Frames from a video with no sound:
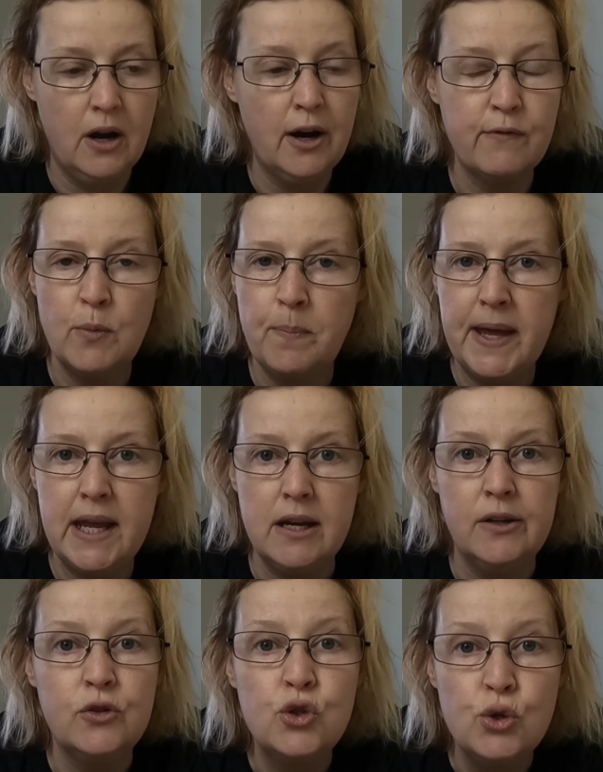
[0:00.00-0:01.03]
I
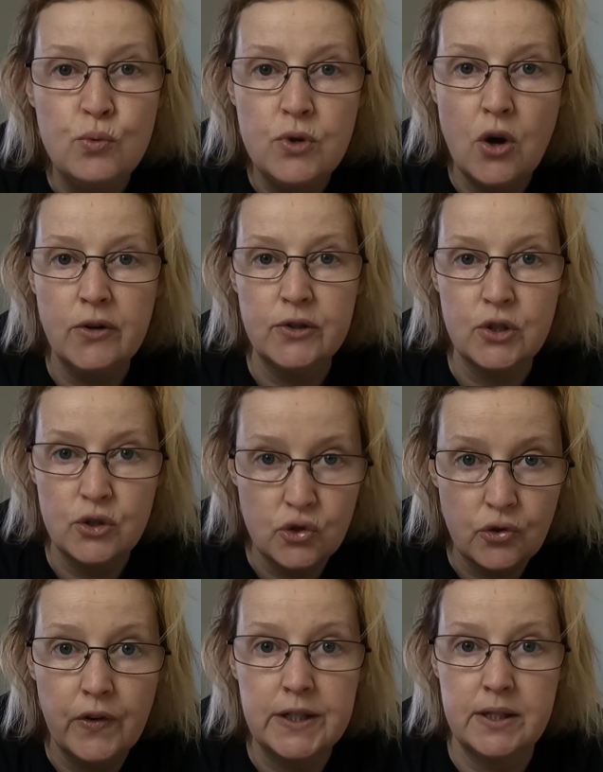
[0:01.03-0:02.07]
repeat, do not
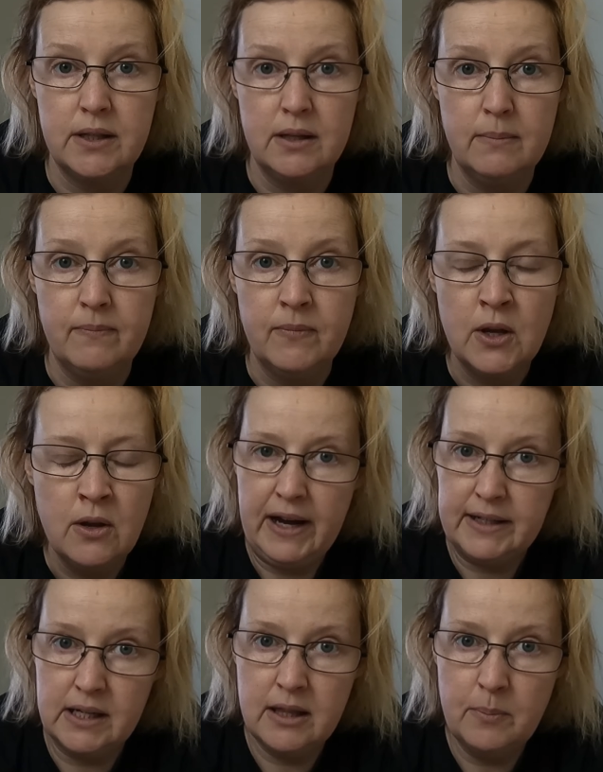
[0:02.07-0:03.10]
trust them. I've
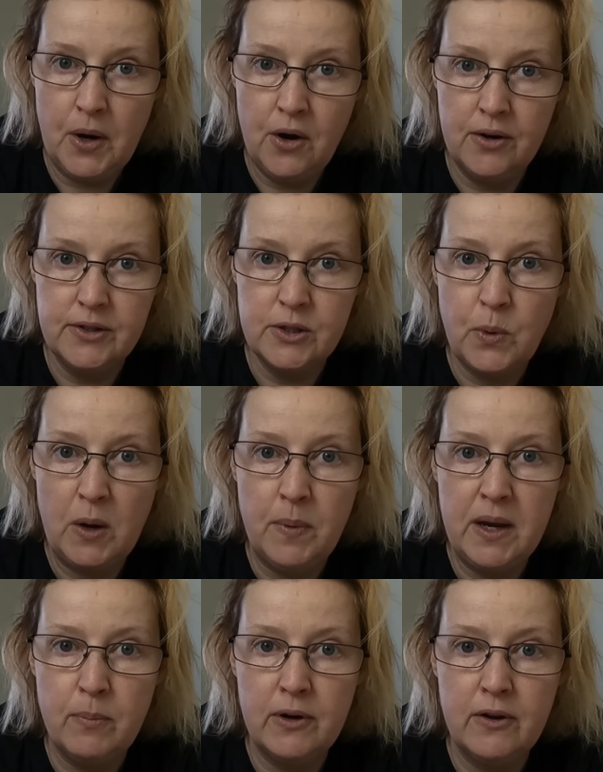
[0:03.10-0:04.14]
had it in the past where
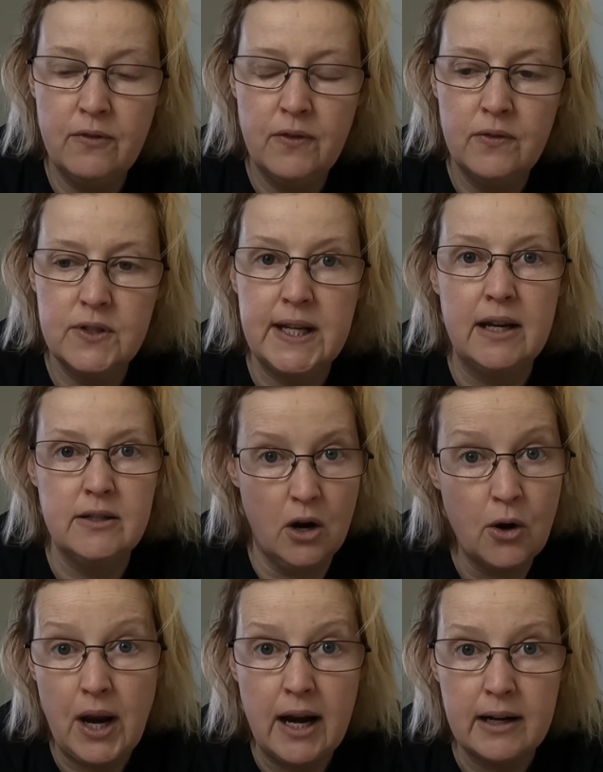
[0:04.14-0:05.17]
people have said,
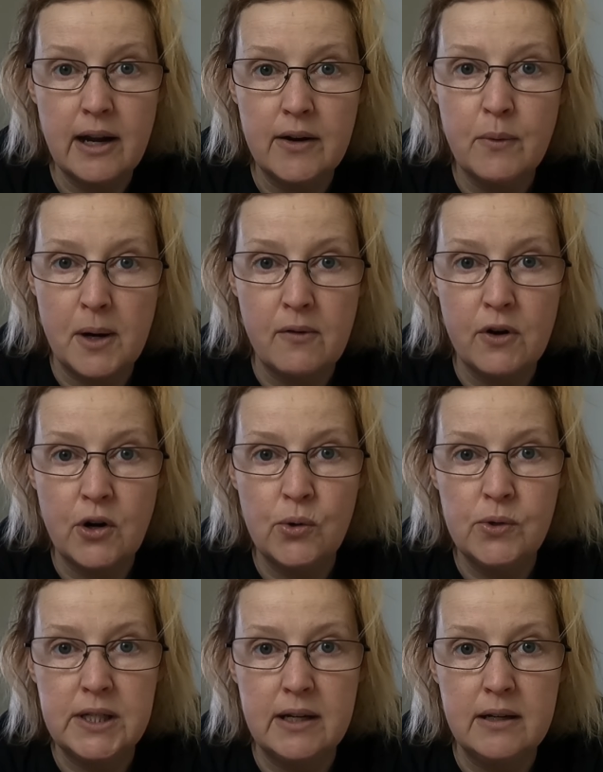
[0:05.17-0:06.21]
okay, I'd like my
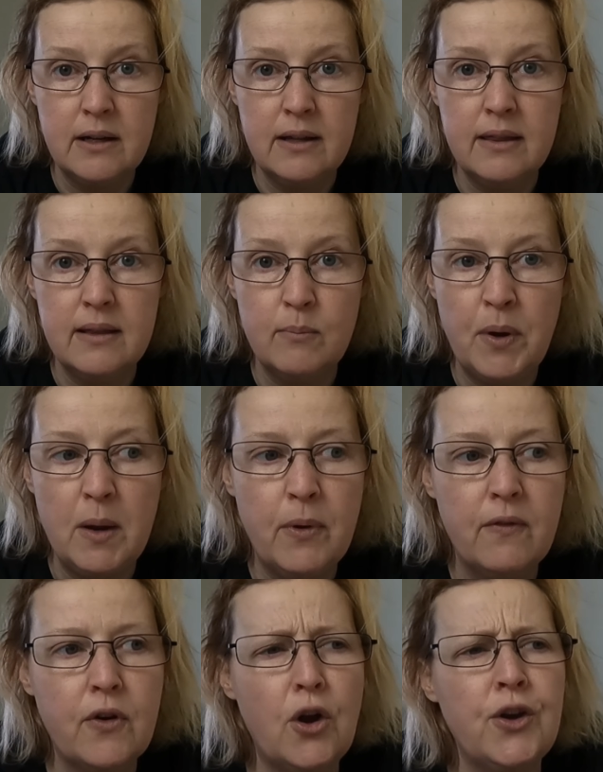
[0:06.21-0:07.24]
recording, and PIP
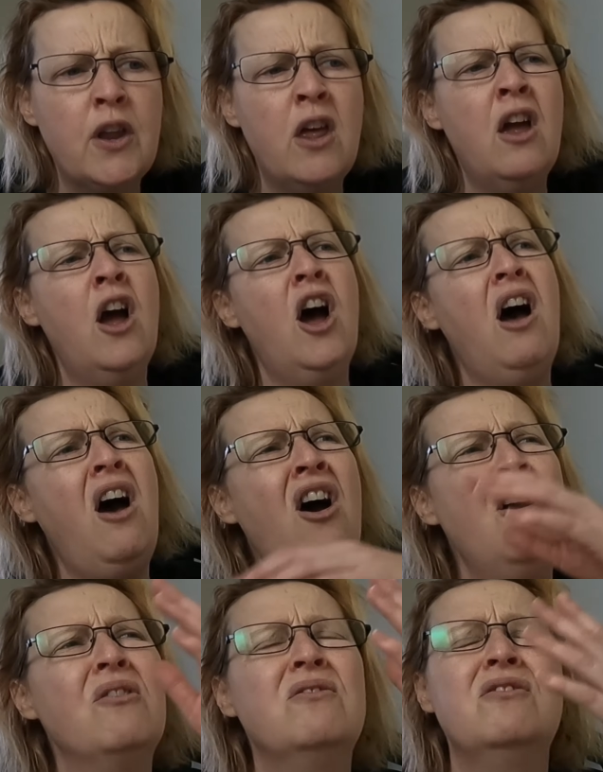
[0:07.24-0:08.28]
have gone,
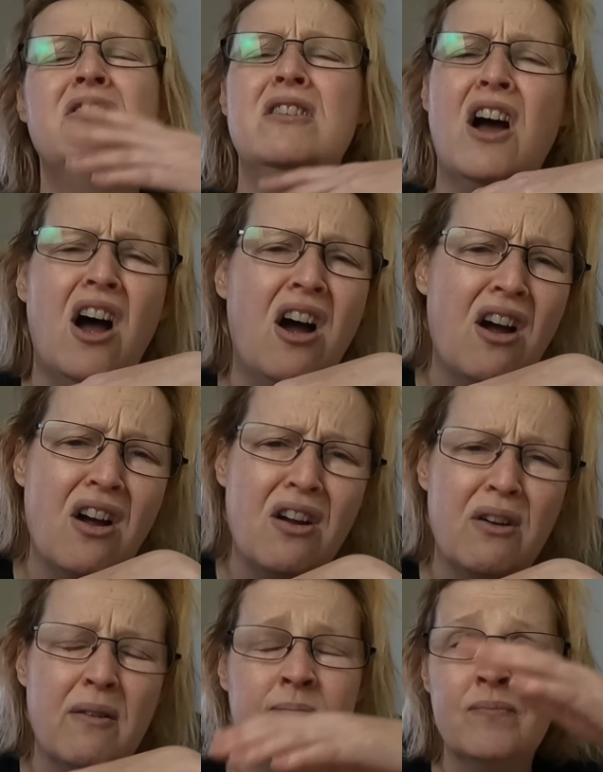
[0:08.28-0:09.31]
oh
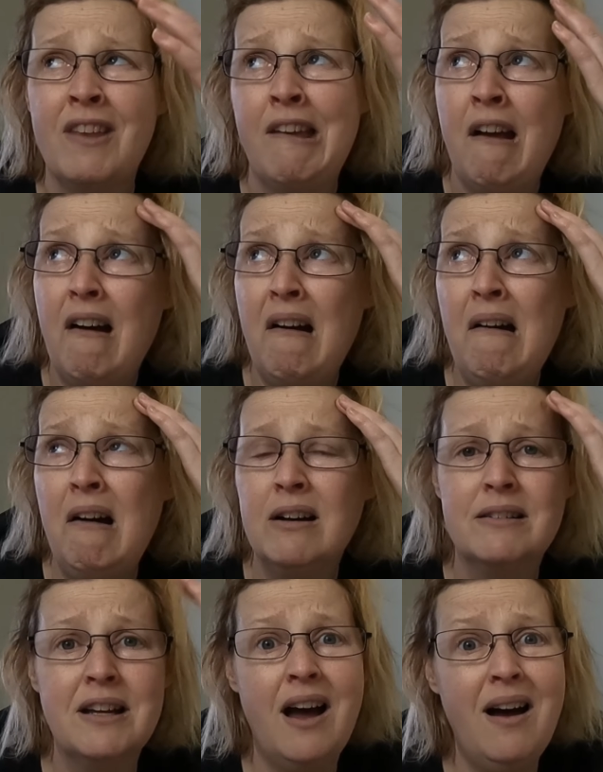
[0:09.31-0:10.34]
no,
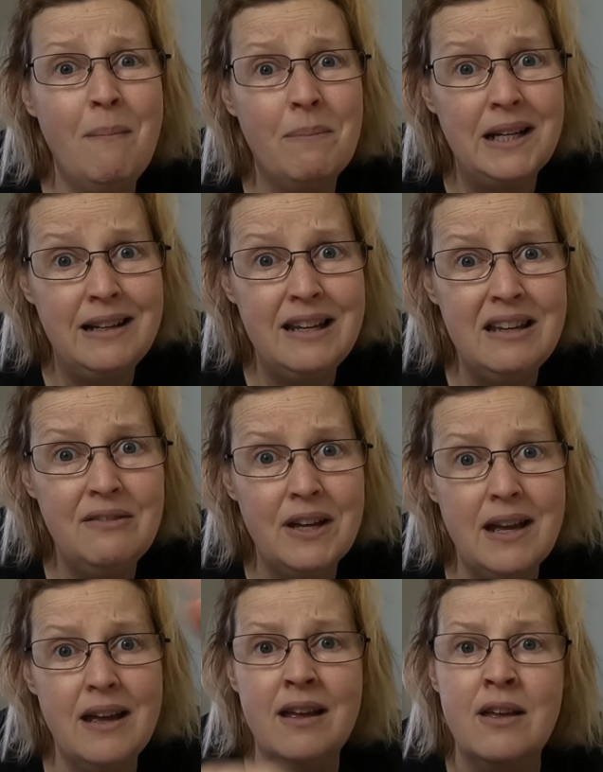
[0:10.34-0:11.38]
oh, can't believe
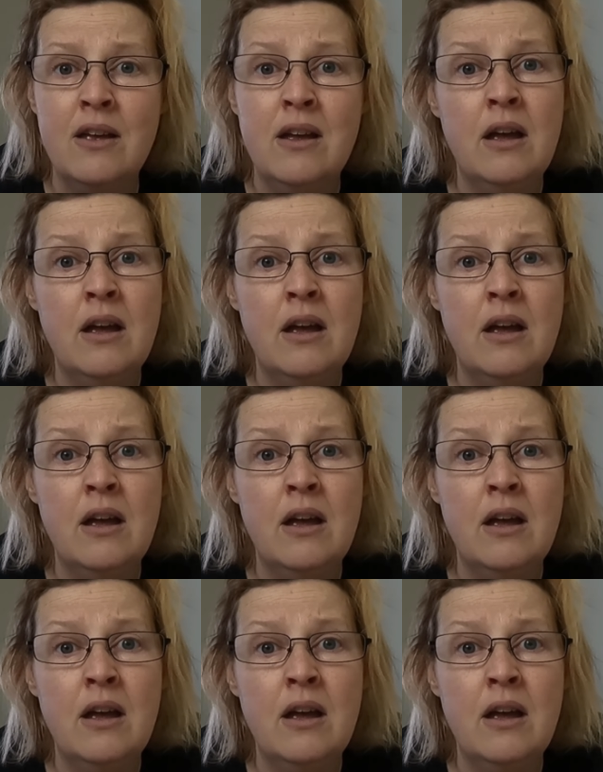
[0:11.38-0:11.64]
it.